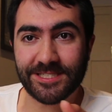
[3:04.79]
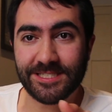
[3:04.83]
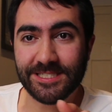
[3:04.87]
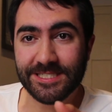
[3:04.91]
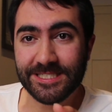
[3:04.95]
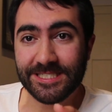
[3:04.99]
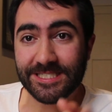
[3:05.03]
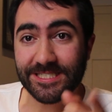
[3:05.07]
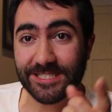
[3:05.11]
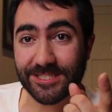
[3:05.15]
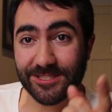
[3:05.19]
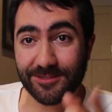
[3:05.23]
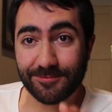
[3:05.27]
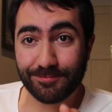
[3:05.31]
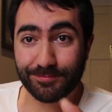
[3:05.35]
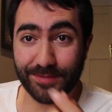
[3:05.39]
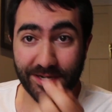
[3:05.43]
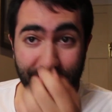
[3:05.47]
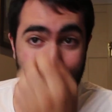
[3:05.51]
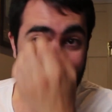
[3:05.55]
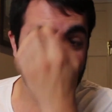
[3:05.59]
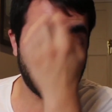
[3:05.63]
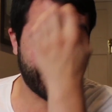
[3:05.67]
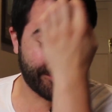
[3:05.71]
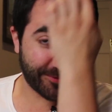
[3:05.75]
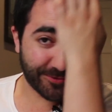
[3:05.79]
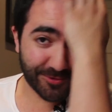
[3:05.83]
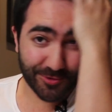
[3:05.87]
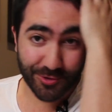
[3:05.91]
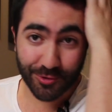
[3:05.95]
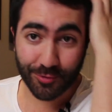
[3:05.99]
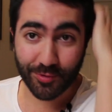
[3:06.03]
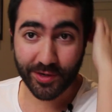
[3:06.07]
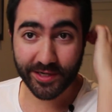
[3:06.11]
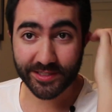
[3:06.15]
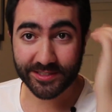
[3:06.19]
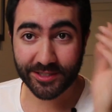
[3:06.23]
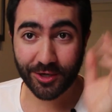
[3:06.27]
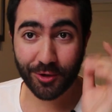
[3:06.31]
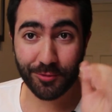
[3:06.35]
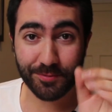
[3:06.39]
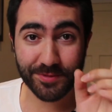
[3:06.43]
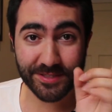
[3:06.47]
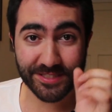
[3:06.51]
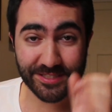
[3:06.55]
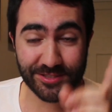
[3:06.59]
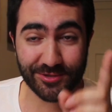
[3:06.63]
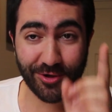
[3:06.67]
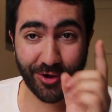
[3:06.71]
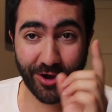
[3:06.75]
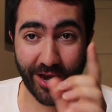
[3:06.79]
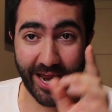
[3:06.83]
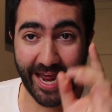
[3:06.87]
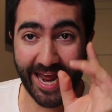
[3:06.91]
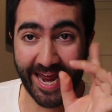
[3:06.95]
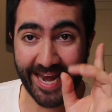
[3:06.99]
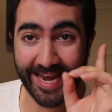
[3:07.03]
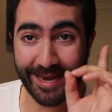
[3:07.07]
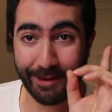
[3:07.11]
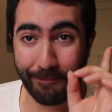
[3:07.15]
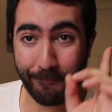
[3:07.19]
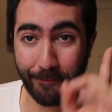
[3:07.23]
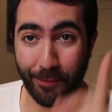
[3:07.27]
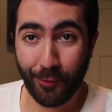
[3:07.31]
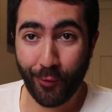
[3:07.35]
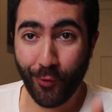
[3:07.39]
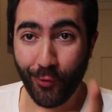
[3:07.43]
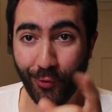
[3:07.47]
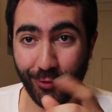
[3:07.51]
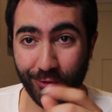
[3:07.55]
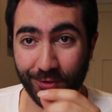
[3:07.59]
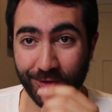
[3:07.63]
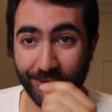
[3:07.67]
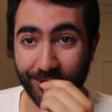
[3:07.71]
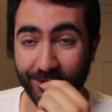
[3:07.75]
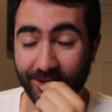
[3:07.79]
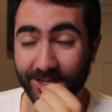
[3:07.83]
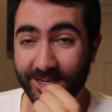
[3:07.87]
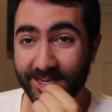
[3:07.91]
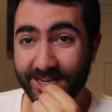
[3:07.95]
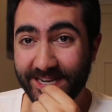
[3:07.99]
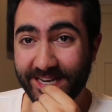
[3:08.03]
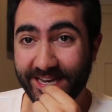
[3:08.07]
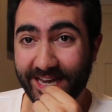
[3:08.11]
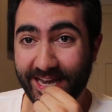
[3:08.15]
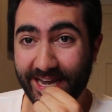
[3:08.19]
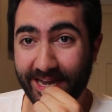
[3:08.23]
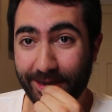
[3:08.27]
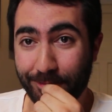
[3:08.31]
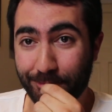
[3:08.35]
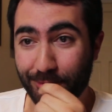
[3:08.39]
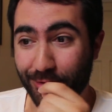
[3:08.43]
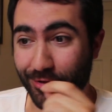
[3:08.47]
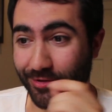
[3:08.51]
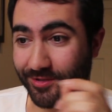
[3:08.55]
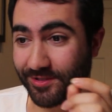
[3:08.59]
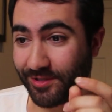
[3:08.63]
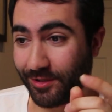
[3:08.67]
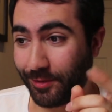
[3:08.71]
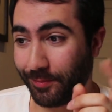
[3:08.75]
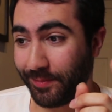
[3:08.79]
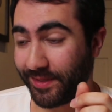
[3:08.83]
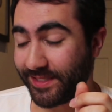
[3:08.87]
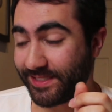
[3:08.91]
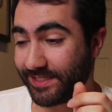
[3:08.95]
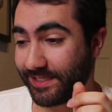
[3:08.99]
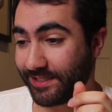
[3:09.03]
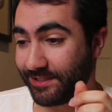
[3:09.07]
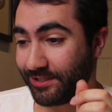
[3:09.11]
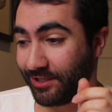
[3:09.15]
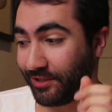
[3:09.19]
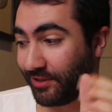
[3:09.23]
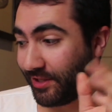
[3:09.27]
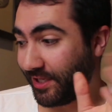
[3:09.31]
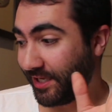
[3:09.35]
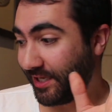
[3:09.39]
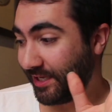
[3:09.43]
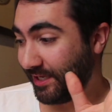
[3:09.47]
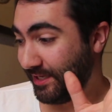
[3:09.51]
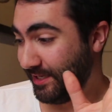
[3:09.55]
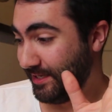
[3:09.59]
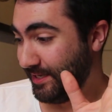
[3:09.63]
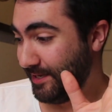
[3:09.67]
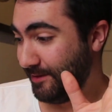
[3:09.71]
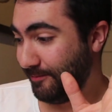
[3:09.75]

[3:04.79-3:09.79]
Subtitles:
It's going to bug me for 2 weeks. I hope it's not an important personal message on there.